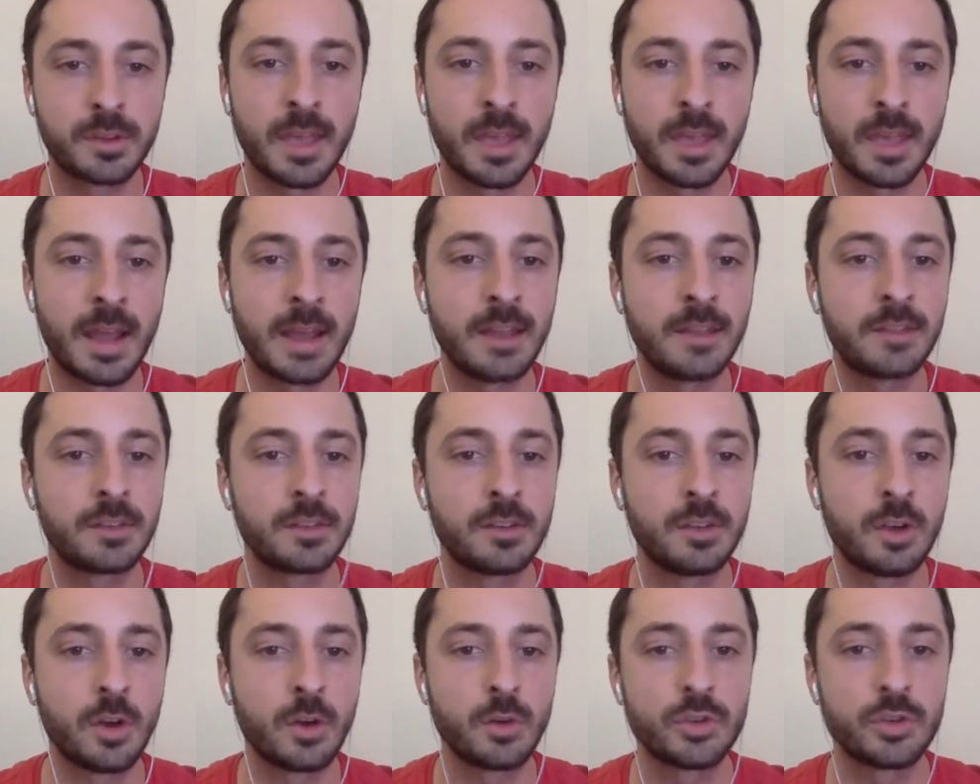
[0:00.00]
and I need to
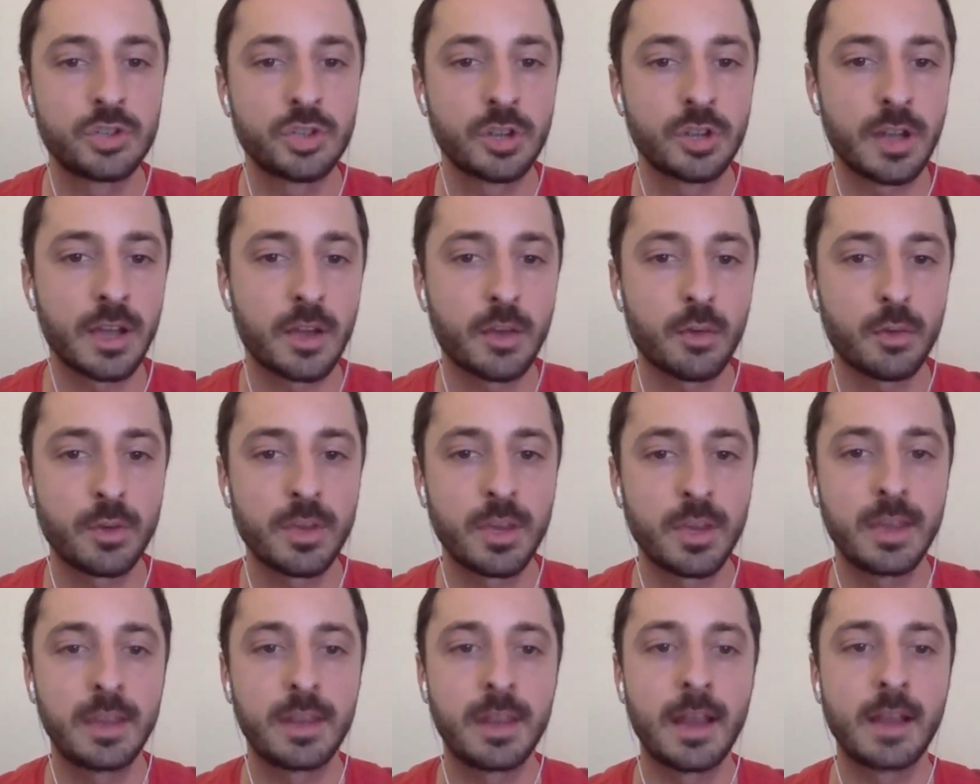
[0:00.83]
know, should I
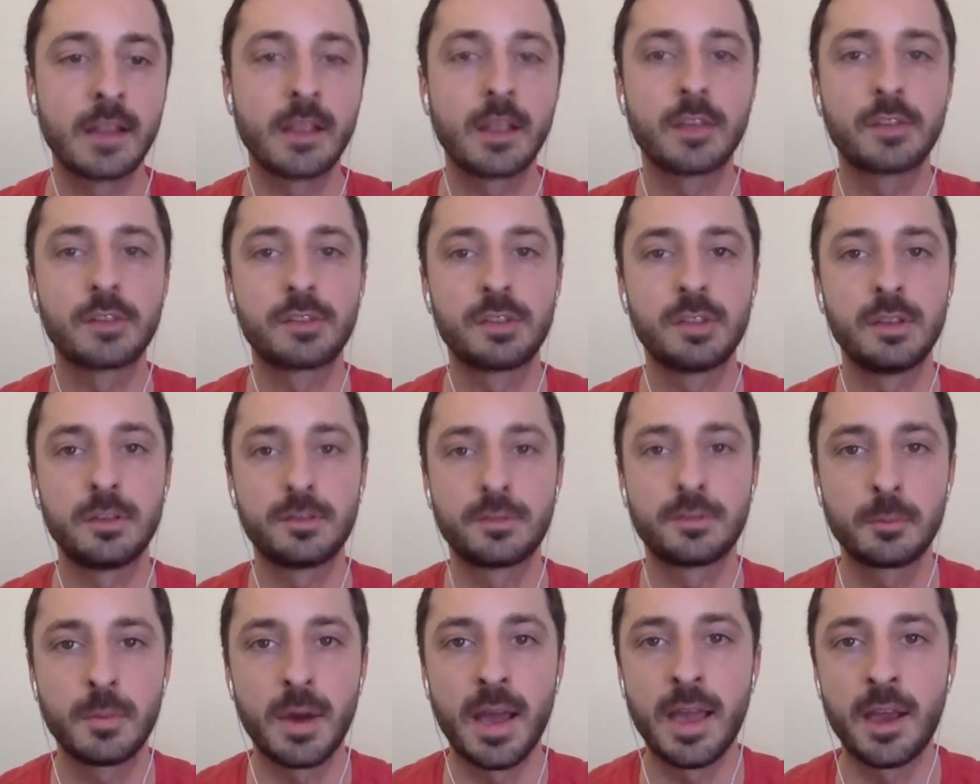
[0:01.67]
create an LLC
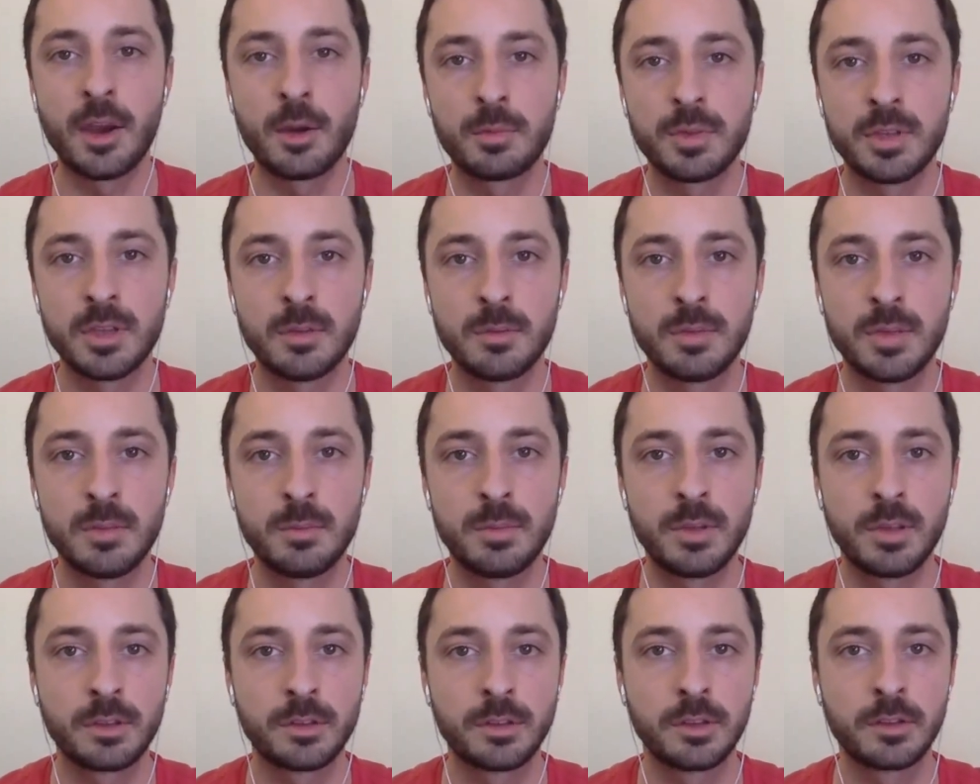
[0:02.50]
for my Airbnb
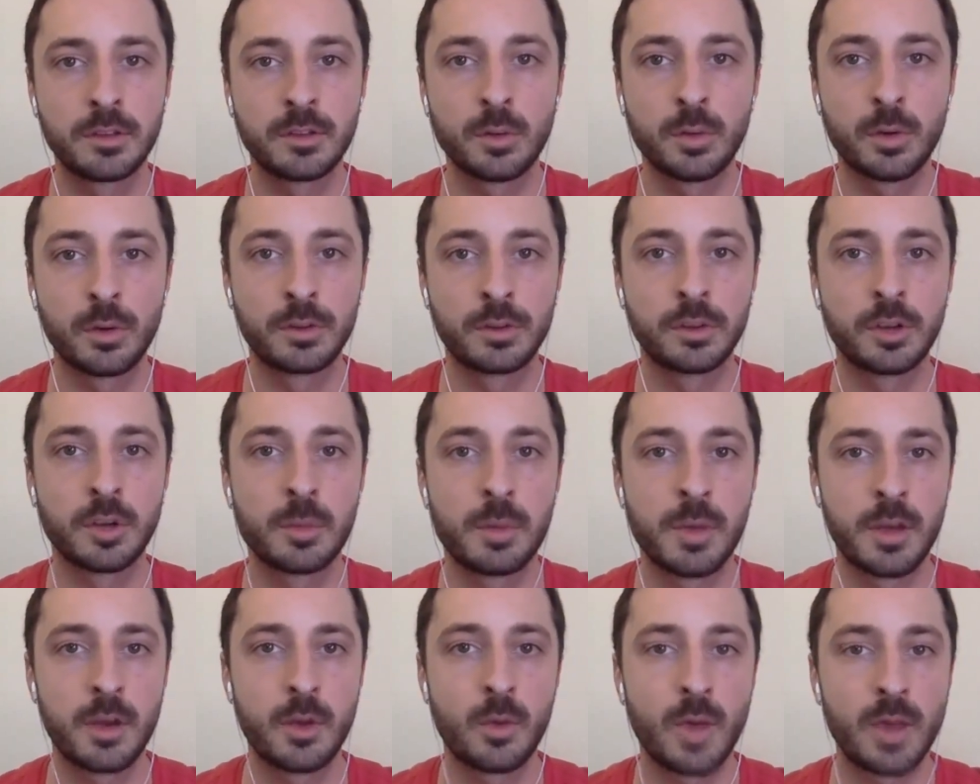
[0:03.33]
business, or is there a
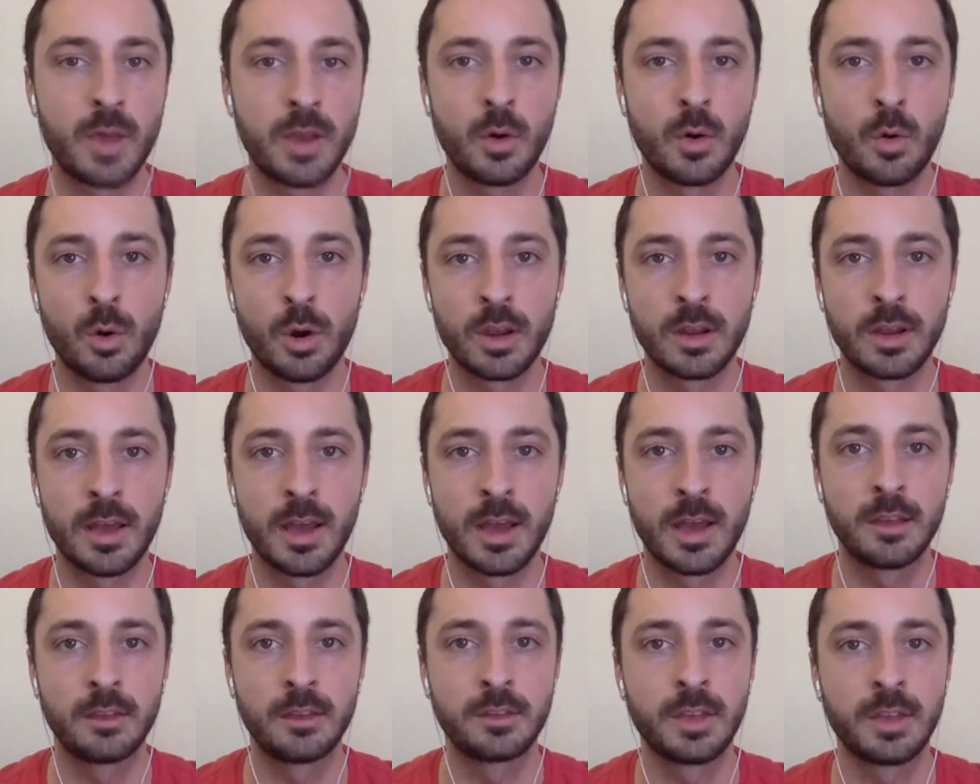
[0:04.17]
better way to
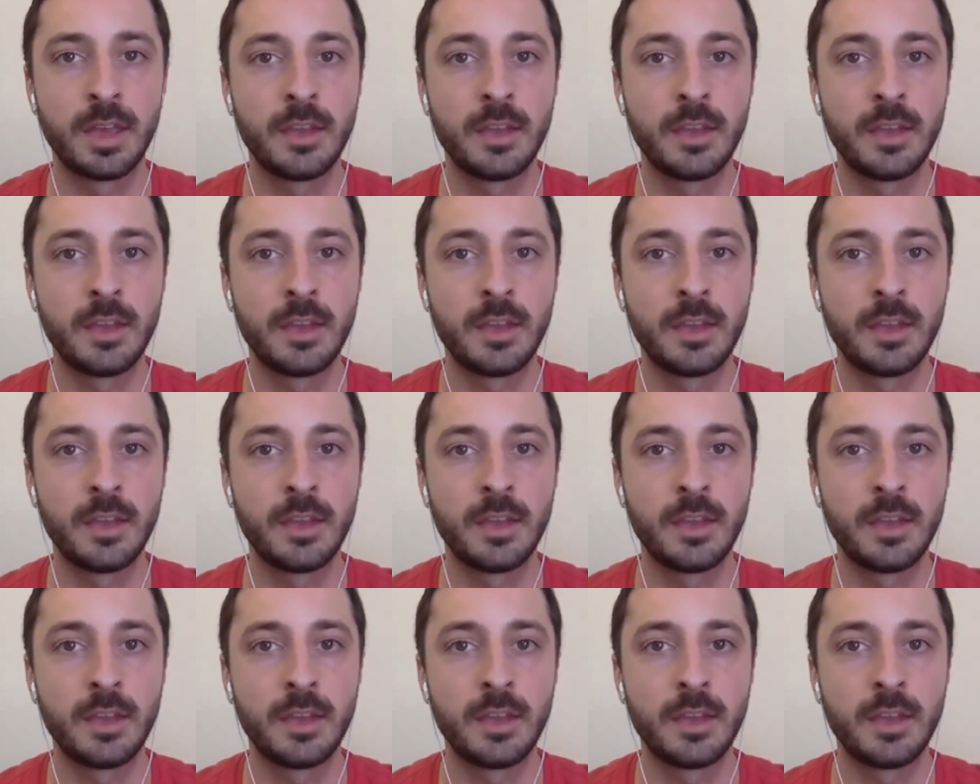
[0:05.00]
organize?